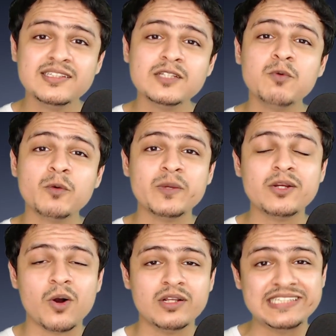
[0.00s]
This is what
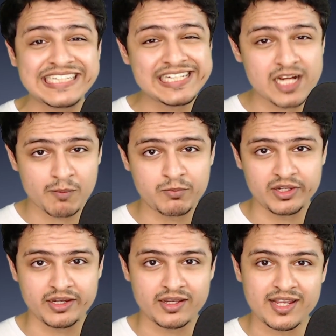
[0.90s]
we call
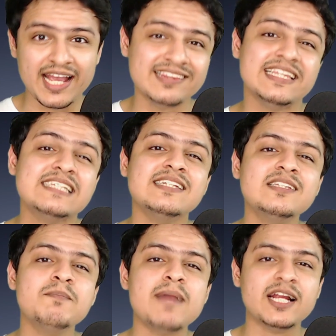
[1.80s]
decoupling, and this
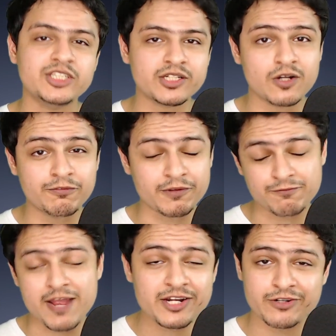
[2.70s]
is the magic of
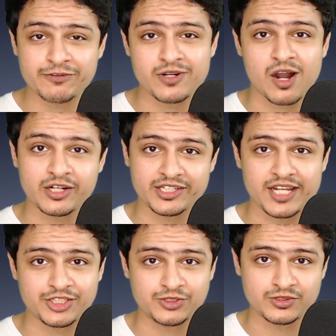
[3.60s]
event-driven
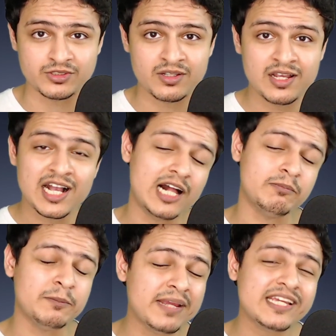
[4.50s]
architectures.
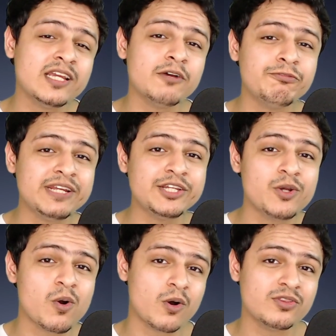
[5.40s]
I'll be making a
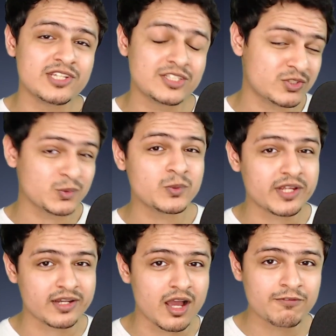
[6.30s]
video on this
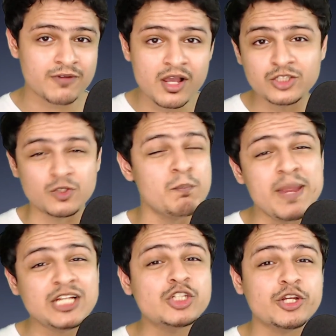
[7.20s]
soon enough, so
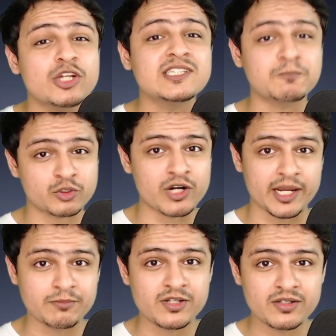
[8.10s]
make sure you're
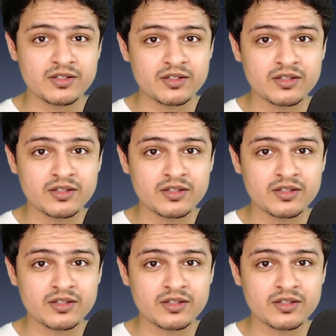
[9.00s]
subscribed.